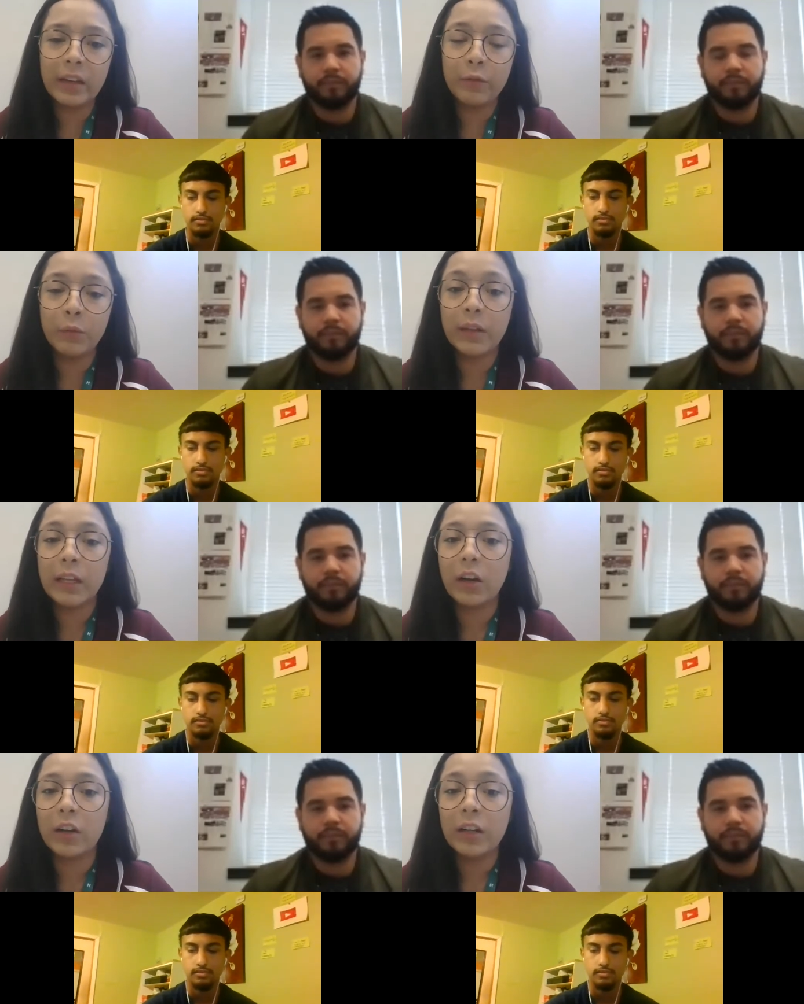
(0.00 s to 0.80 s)
Speaker 1: if you really
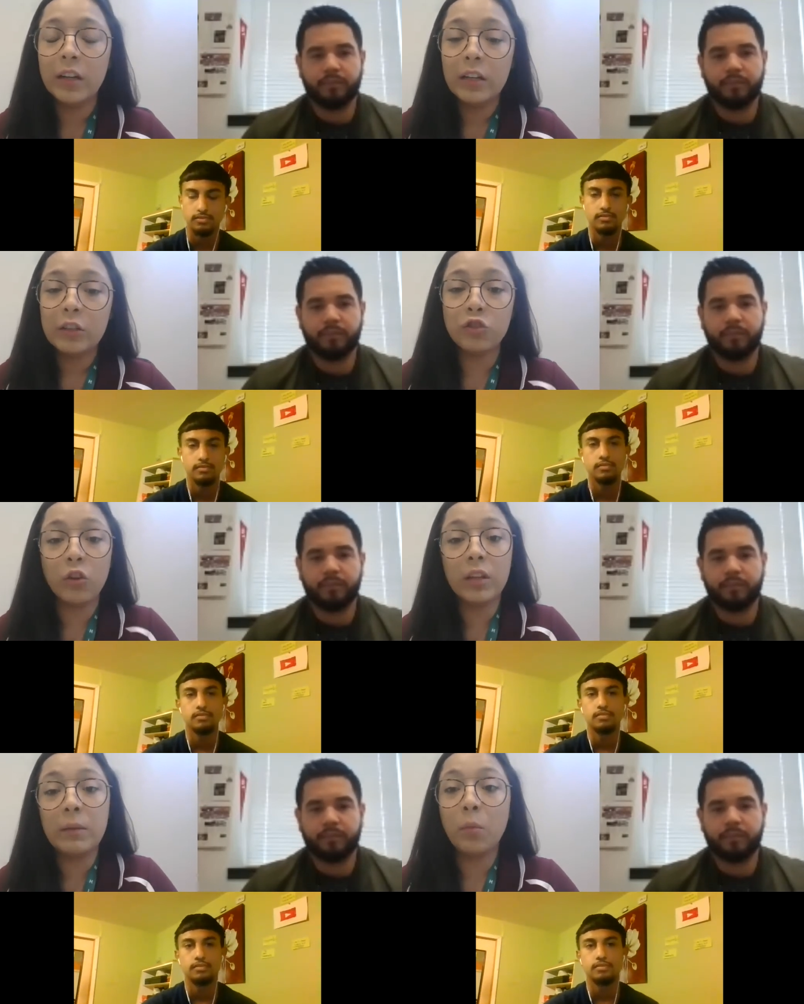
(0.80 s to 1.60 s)
are
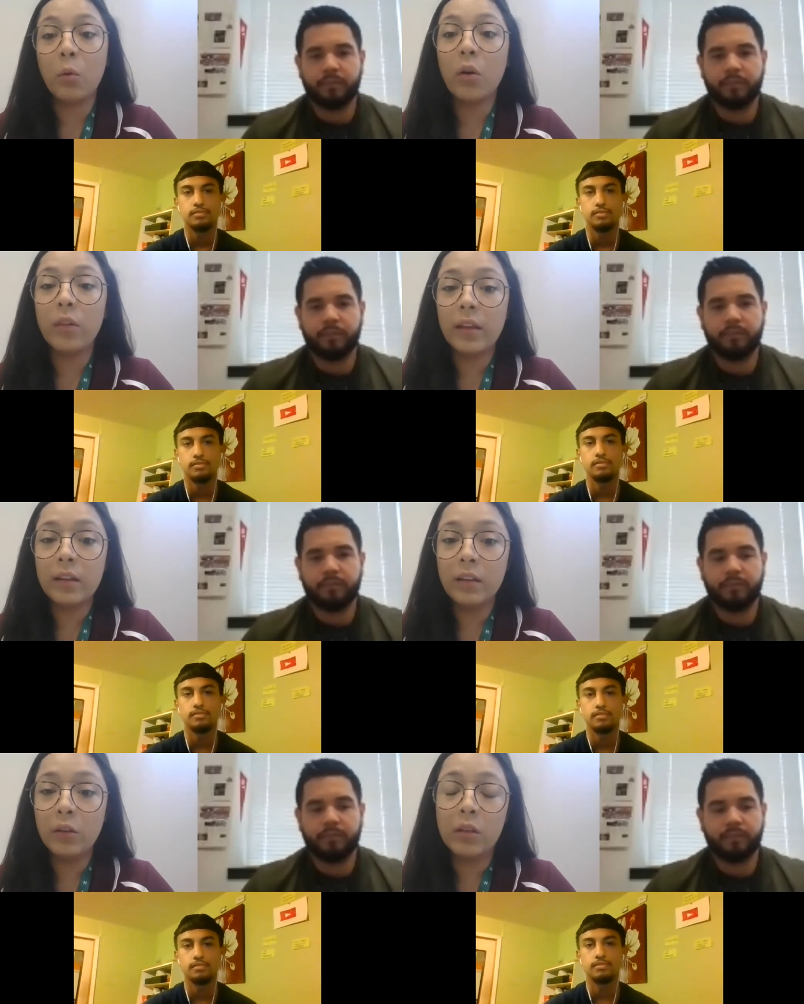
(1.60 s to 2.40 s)
struggling more
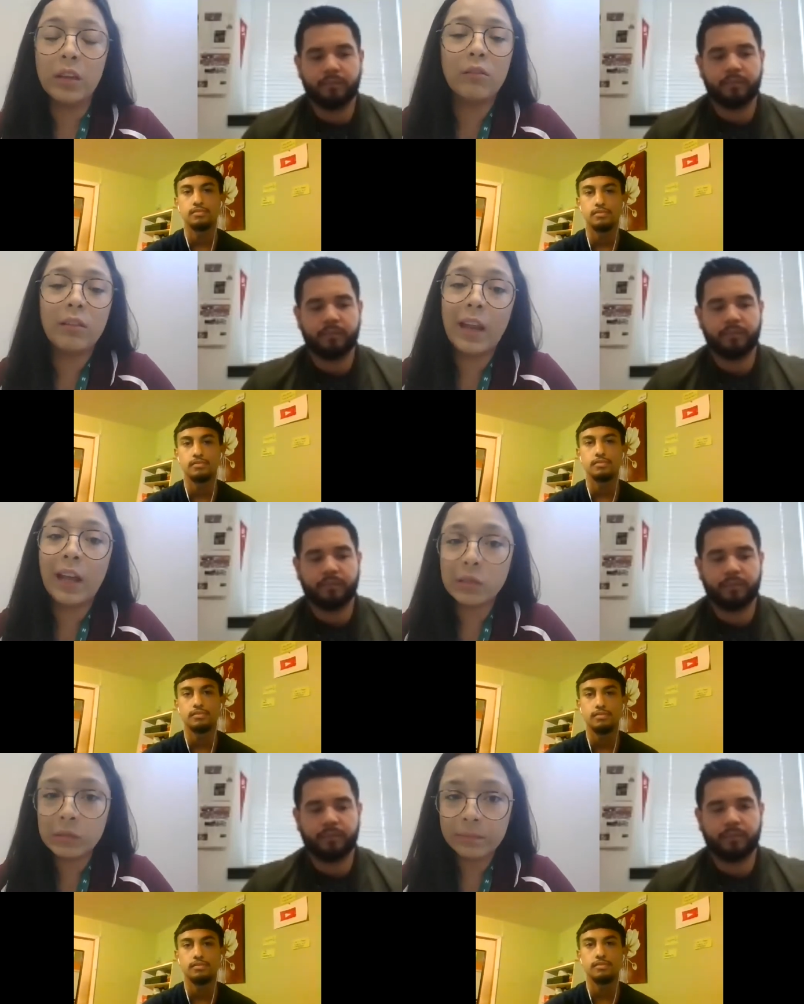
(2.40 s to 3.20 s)
than you think you can
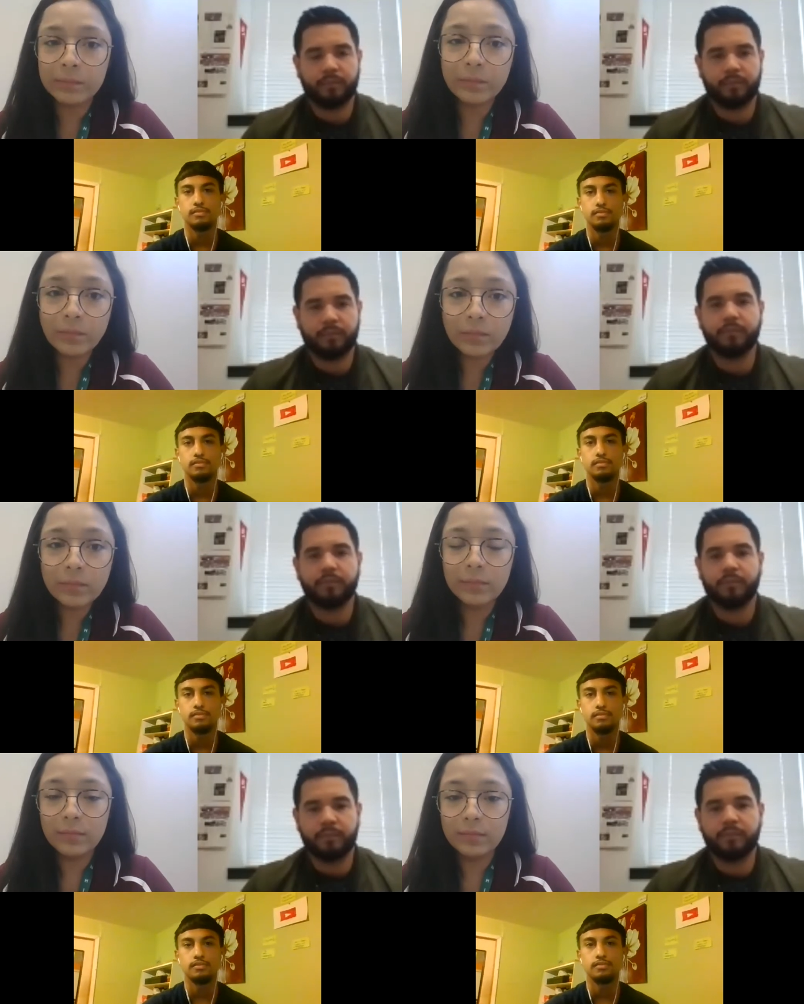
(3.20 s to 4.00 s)
handle.
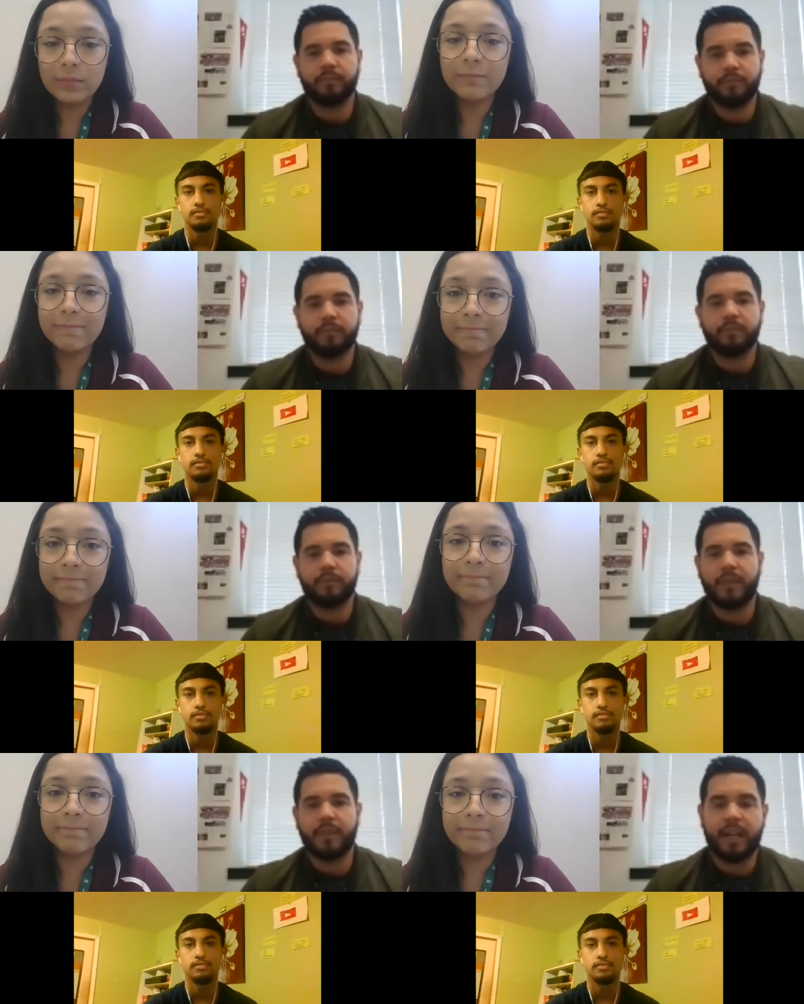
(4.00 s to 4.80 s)

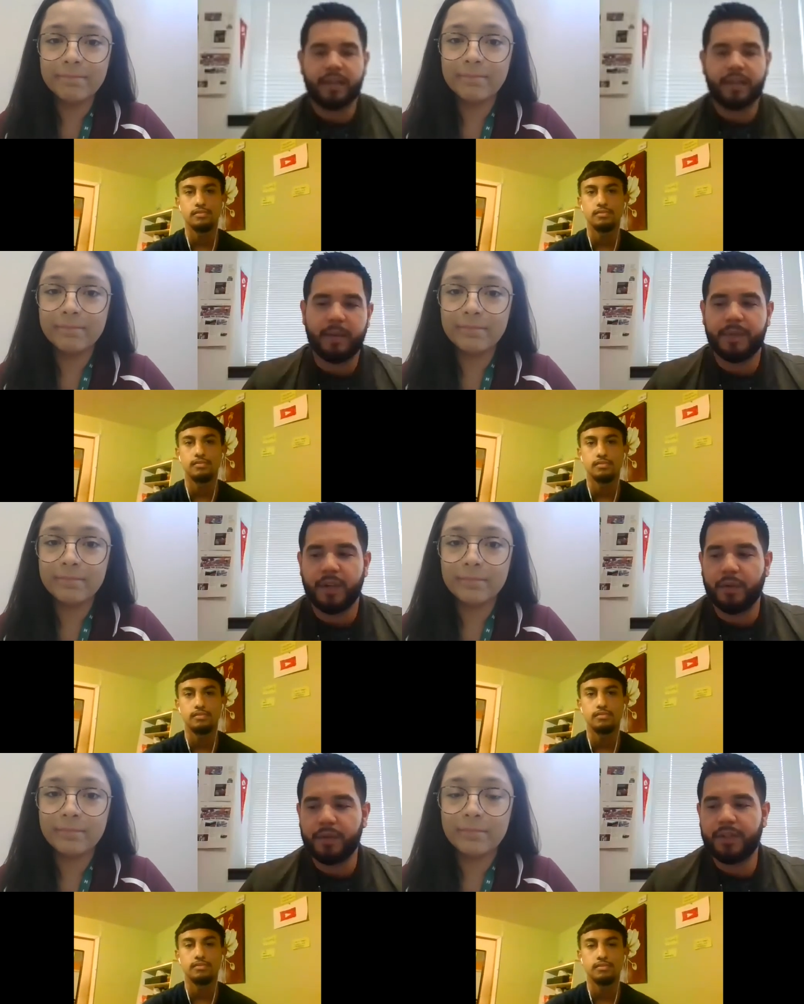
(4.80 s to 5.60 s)
Speaker 2: Yeah, same.
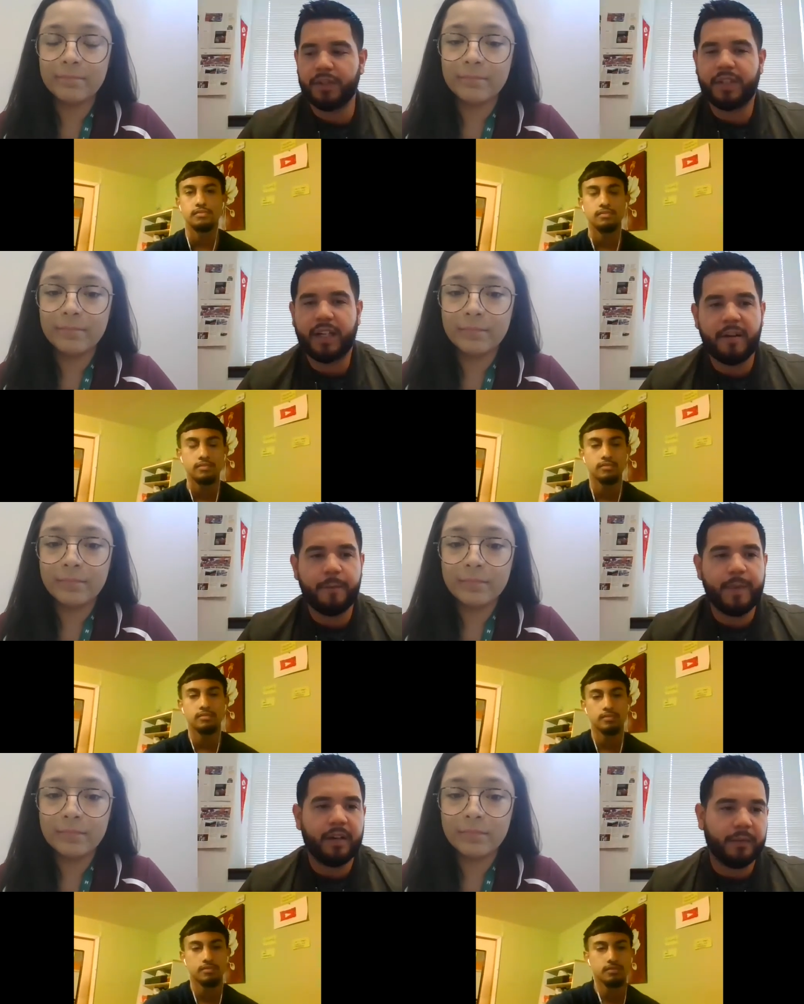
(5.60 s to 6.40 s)
So just to kind of
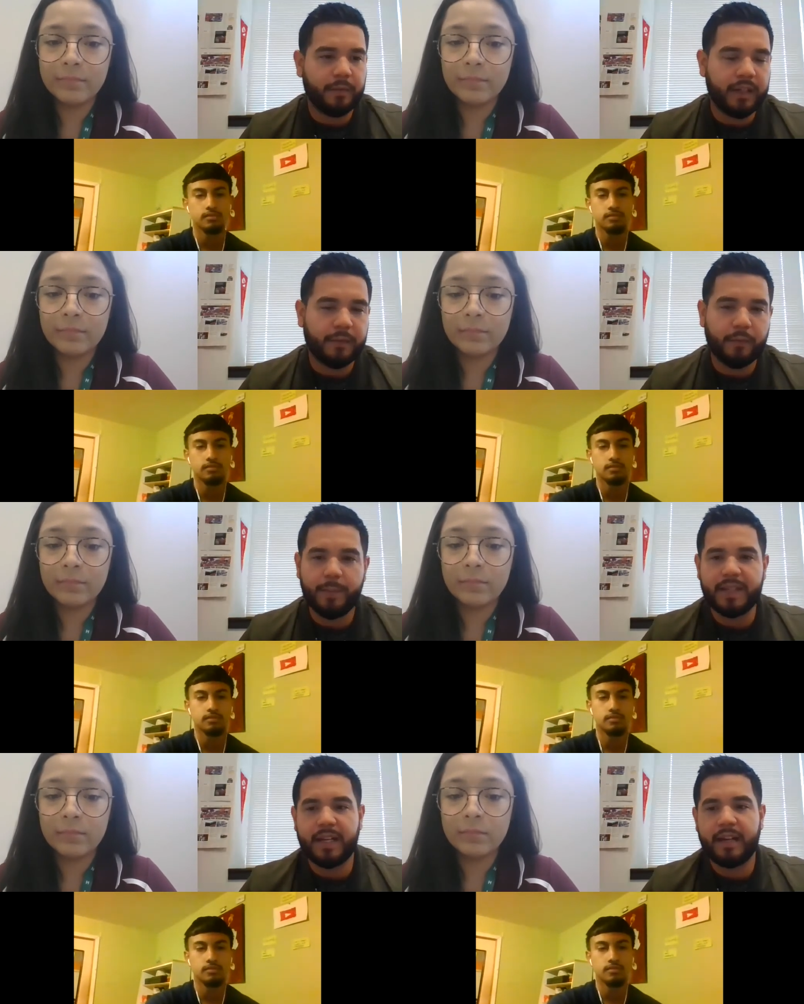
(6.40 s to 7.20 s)
mirror what what
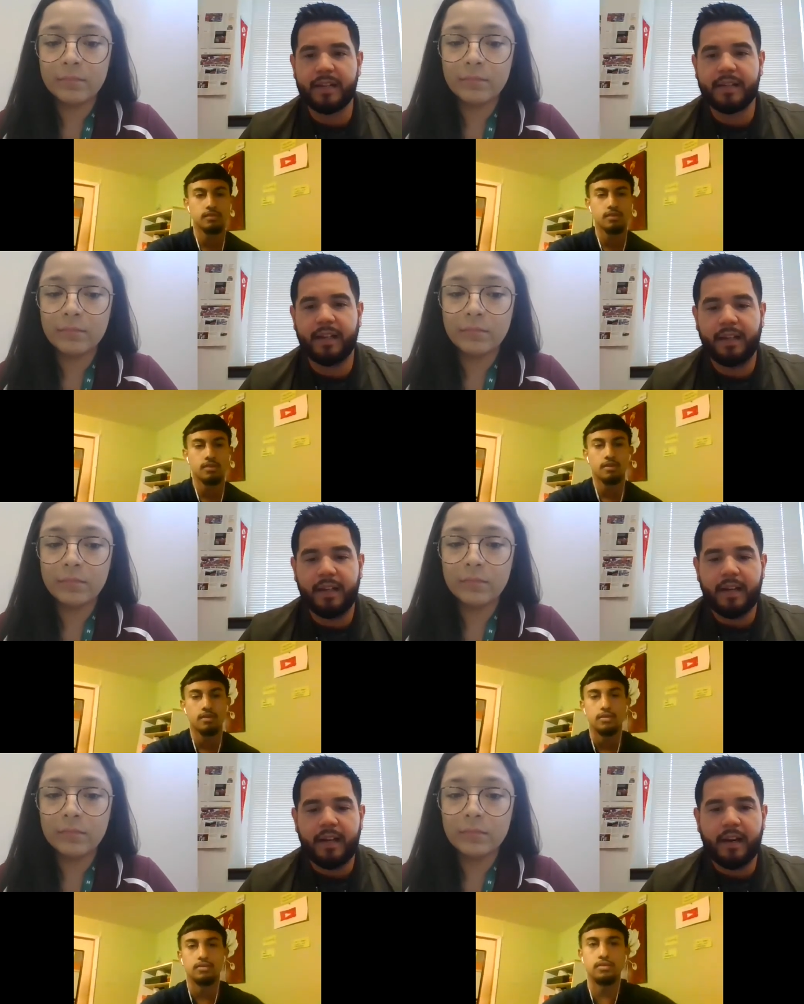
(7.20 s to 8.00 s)
Miss Lara said,
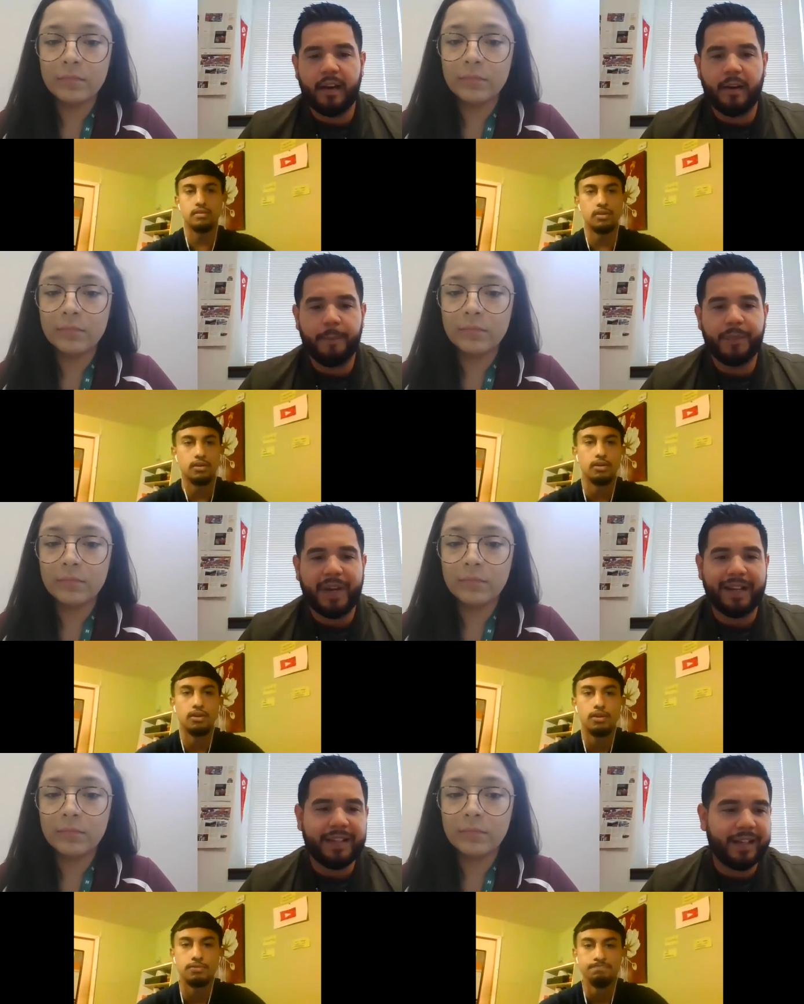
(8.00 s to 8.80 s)
um,
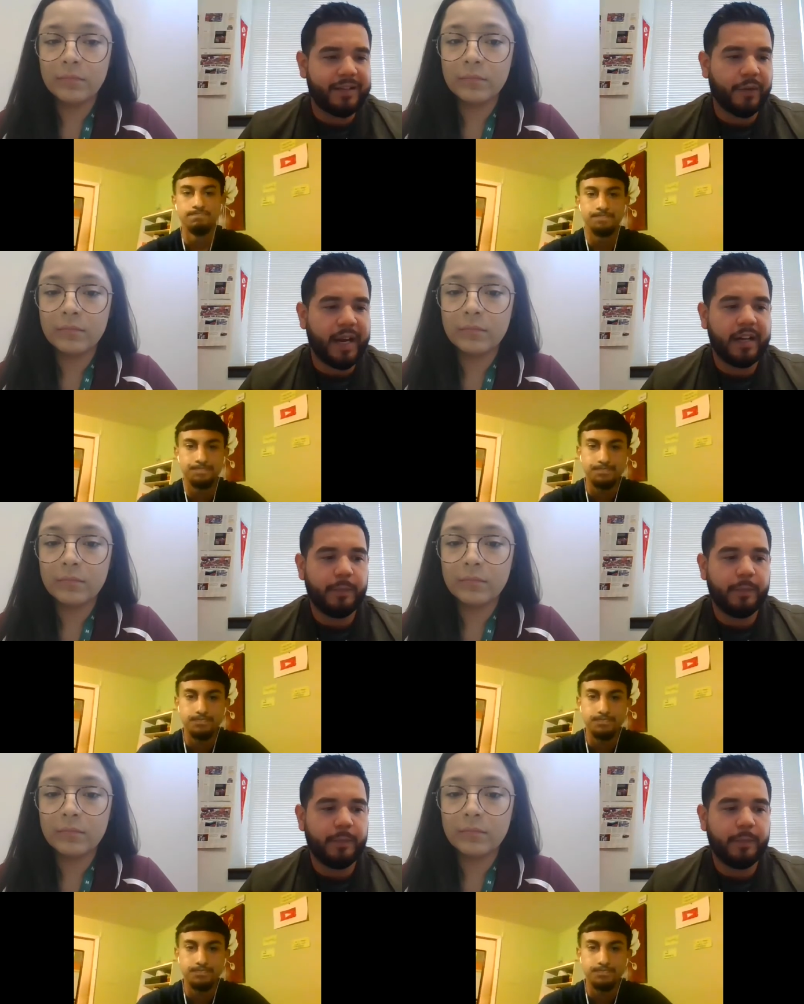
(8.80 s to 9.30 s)
I think it's okay to